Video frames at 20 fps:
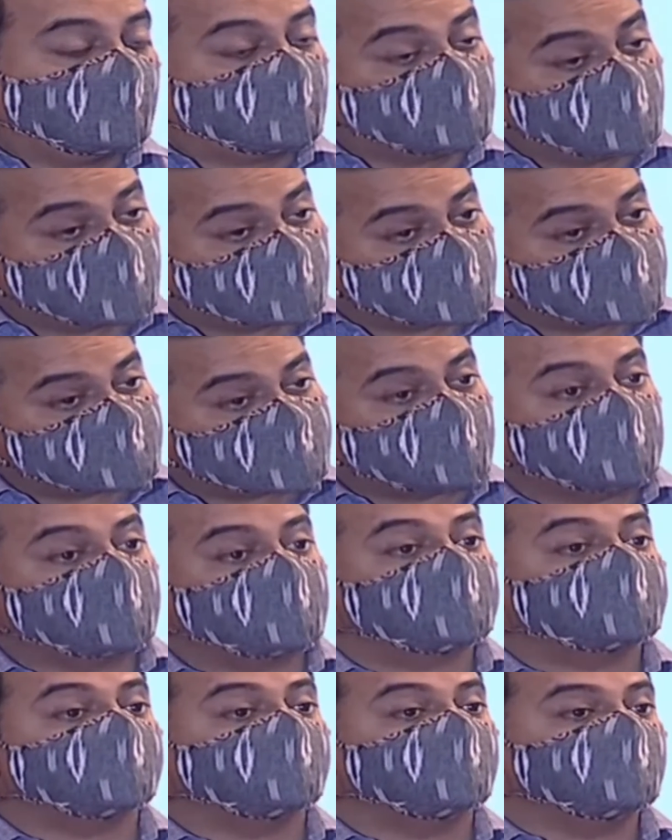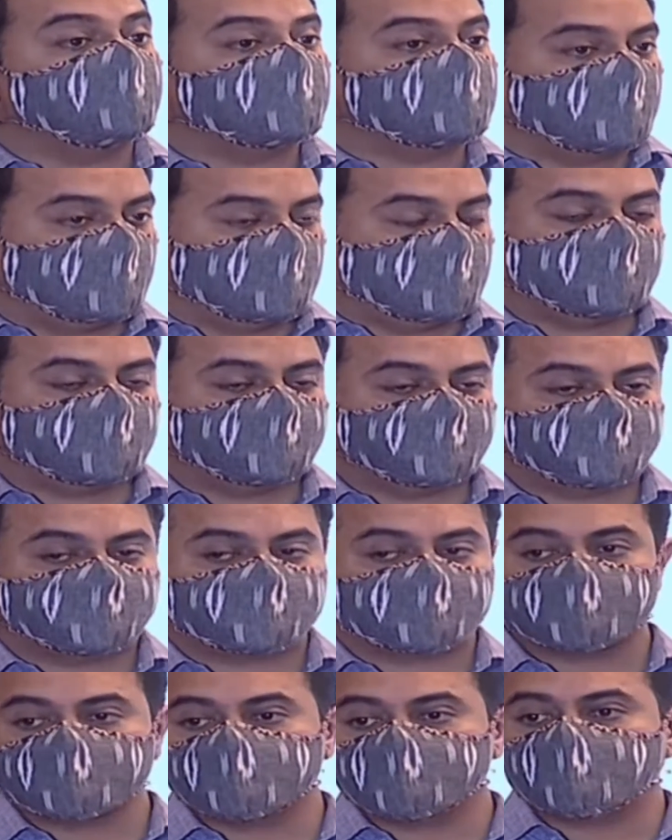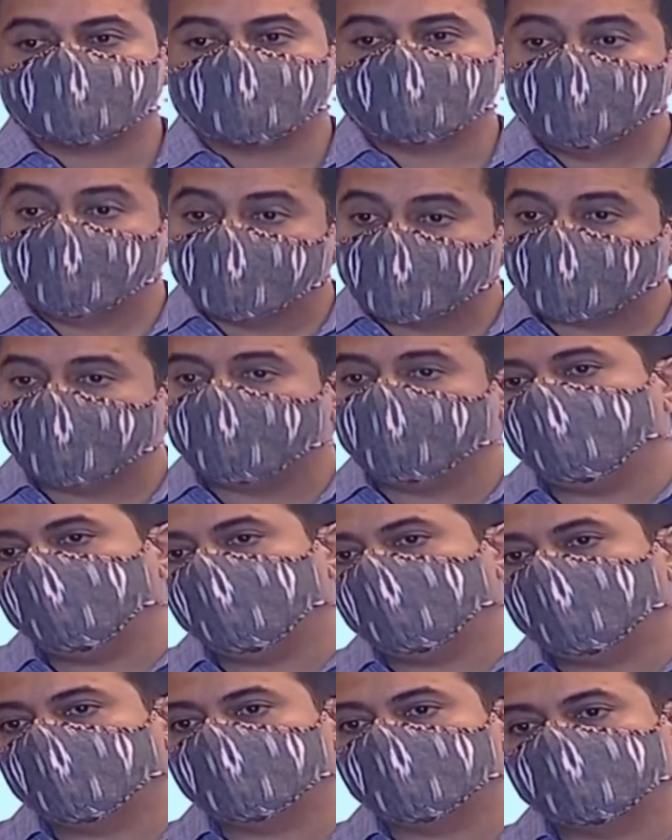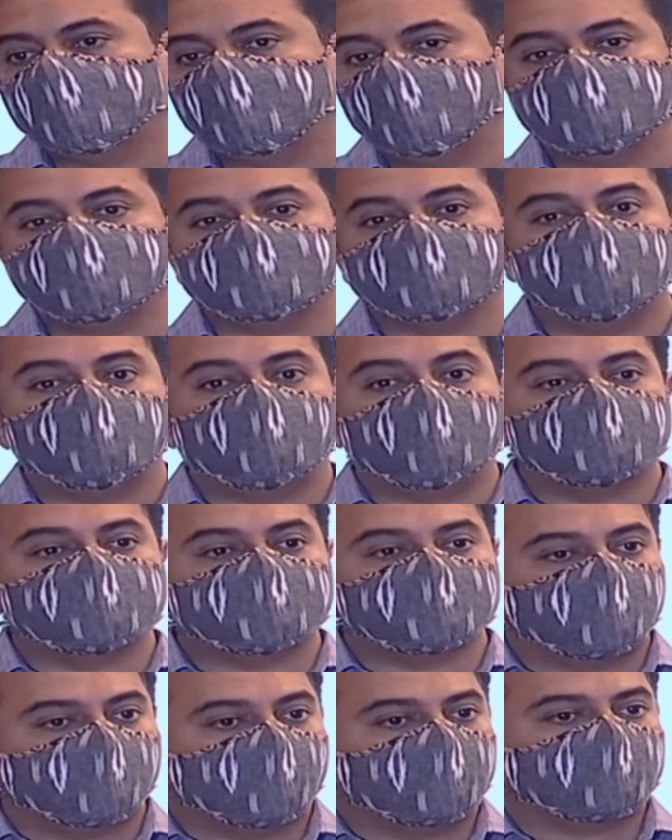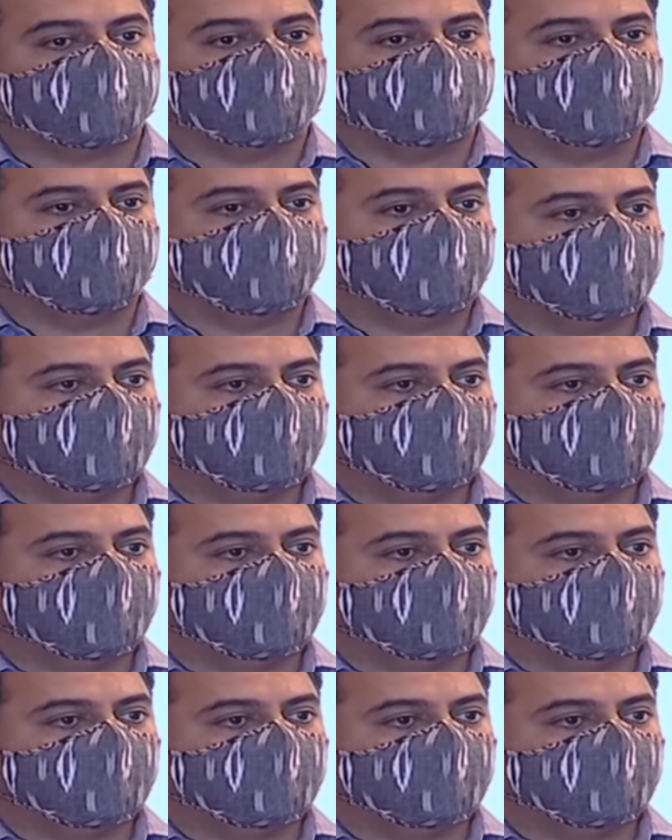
You can simultaneously apply on the TS-IPASS portal